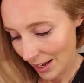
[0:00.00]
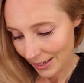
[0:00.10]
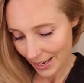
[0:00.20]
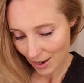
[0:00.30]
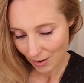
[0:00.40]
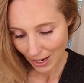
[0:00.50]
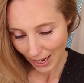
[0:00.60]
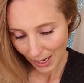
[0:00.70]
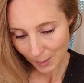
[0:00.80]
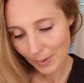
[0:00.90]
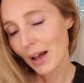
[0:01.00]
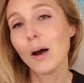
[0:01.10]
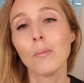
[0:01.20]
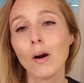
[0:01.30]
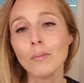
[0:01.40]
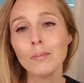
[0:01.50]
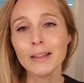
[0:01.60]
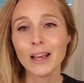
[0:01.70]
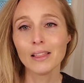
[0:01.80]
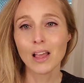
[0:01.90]
now probably
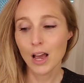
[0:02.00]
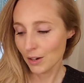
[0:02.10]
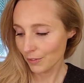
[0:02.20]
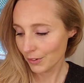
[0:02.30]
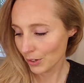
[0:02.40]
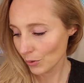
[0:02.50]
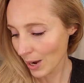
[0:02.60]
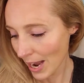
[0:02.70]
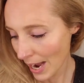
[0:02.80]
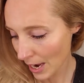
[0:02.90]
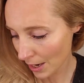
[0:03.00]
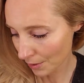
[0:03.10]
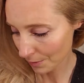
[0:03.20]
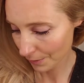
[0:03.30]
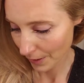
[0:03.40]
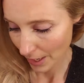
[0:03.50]
a lot of you have